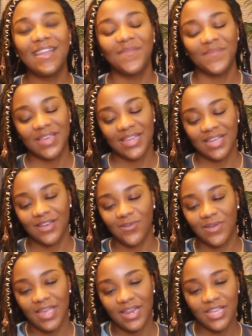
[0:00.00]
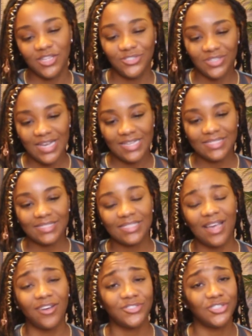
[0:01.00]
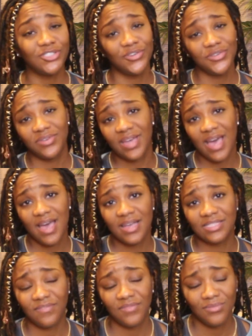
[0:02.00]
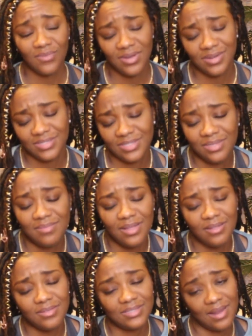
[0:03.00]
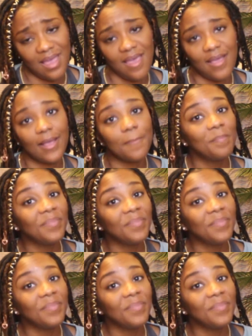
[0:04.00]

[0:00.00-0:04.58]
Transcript: I'm gonna go ahead and get dressed. I'll show you guys if you want to see my little snack.